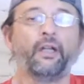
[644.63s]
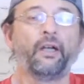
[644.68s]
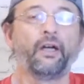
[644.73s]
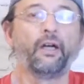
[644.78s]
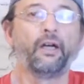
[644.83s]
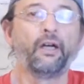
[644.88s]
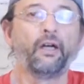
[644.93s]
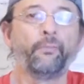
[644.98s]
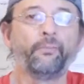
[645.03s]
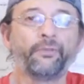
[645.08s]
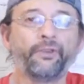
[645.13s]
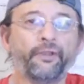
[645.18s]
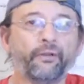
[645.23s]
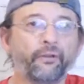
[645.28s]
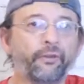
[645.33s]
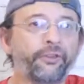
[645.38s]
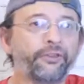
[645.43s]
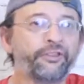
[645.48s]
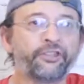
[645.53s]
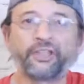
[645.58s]

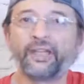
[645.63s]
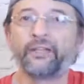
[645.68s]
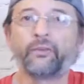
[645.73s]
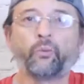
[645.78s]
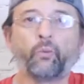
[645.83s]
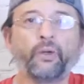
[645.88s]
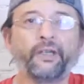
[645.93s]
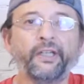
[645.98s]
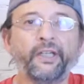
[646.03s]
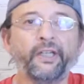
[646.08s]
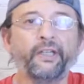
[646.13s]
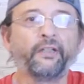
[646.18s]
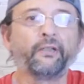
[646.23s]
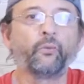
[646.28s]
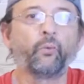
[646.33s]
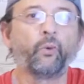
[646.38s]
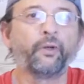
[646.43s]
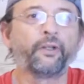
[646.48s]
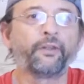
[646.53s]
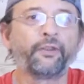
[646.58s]
They'll send one
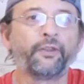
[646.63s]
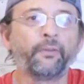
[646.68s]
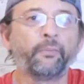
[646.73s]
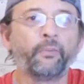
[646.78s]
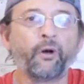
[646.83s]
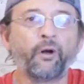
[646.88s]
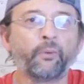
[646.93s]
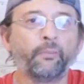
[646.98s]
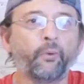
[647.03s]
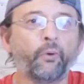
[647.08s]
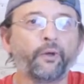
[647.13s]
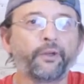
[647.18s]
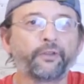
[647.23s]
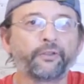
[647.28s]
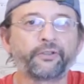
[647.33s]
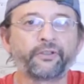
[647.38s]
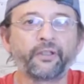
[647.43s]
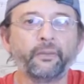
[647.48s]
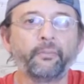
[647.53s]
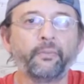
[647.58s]
in with the ball boy or
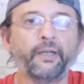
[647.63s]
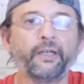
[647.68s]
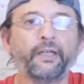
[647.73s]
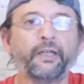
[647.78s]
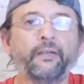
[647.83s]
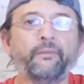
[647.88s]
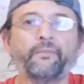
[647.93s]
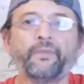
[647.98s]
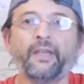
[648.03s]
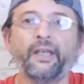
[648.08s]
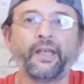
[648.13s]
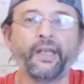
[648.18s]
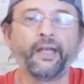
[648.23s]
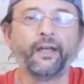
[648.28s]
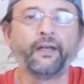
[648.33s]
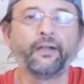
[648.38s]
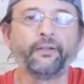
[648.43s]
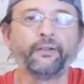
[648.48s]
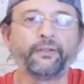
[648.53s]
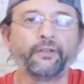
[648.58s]
somebody,
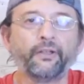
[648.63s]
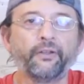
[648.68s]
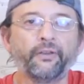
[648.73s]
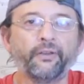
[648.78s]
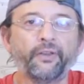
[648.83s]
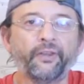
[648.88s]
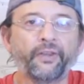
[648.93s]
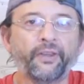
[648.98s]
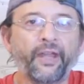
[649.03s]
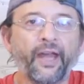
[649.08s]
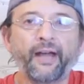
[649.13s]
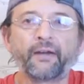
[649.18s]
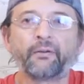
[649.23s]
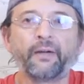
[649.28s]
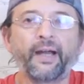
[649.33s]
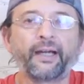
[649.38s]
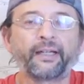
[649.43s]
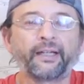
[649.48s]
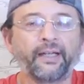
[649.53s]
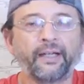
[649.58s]
and that
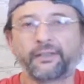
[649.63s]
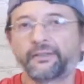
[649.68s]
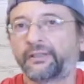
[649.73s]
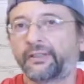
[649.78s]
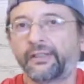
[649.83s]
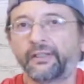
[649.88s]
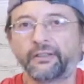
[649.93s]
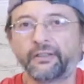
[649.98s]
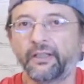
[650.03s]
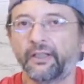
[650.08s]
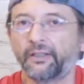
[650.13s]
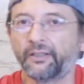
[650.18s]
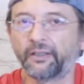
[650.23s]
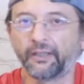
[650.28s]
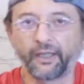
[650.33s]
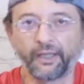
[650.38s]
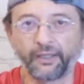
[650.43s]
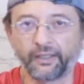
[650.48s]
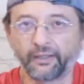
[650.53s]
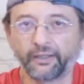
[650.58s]
racket has to get done
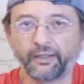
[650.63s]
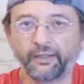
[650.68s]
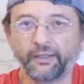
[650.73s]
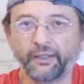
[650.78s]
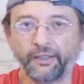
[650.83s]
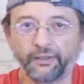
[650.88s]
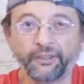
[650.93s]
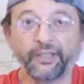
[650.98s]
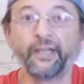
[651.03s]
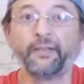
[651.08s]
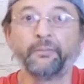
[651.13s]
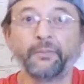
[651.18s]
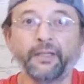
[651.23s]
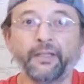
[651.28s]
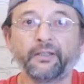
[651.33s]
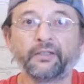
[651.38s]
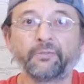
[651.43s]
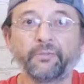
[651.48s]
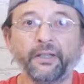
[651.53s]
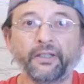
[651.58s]
like in 10
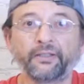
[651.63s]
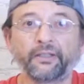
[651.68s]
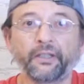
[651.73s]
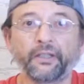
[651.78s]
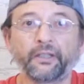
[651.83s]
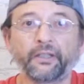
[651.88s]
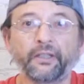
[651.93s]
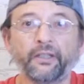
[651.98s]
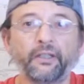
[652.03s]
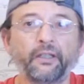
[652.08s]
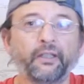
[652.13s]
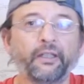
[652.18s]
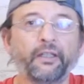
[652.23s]
minutes basically.